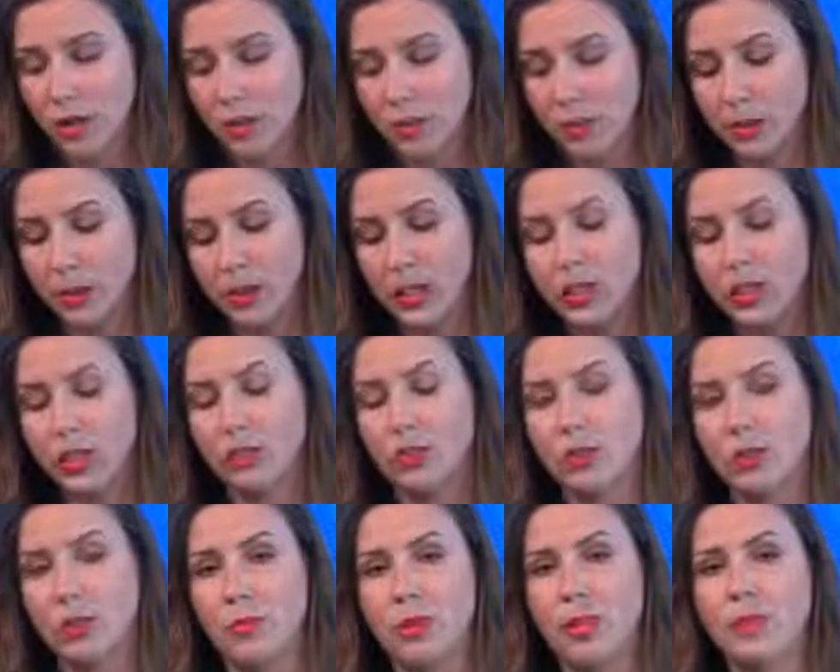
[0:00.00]

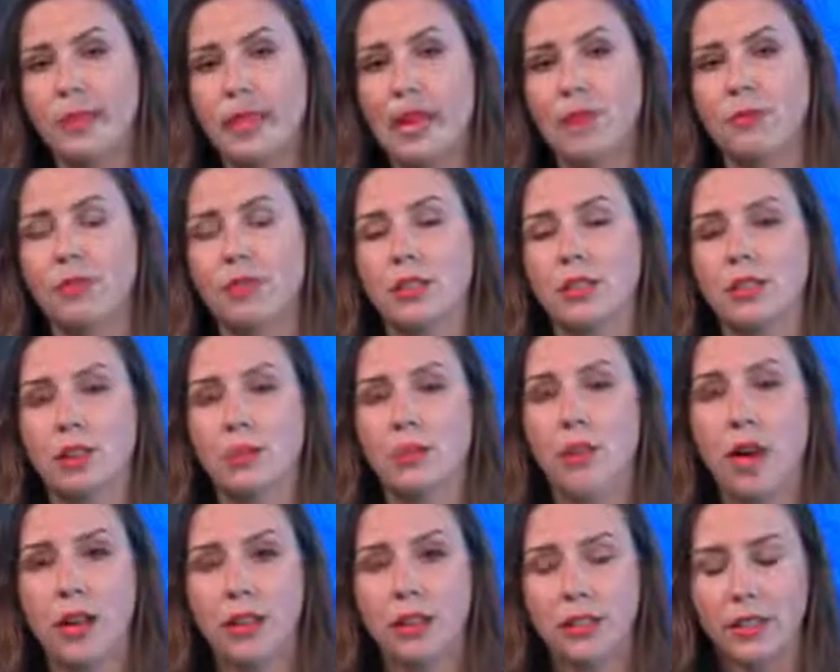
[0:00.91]
particularly when it came to this
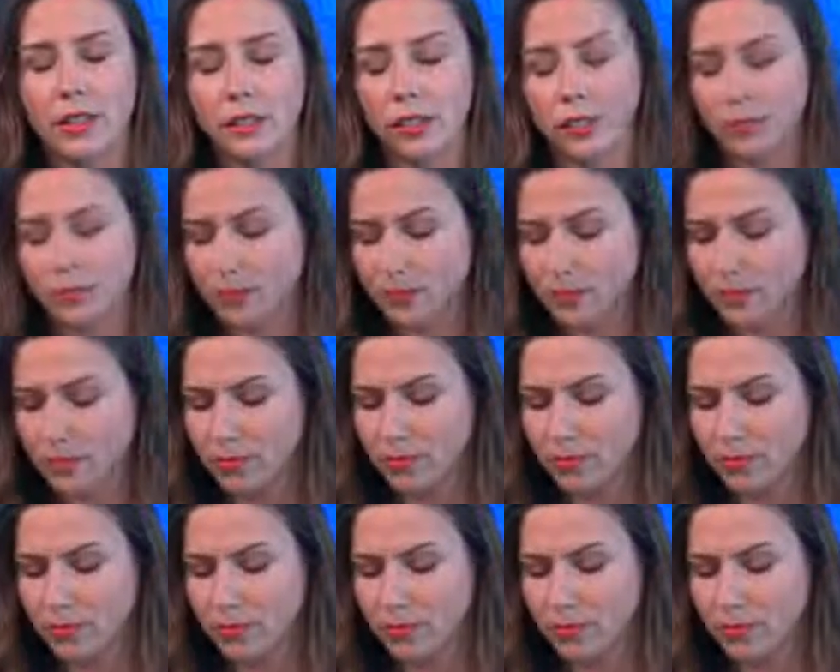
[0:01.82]
Iran deal,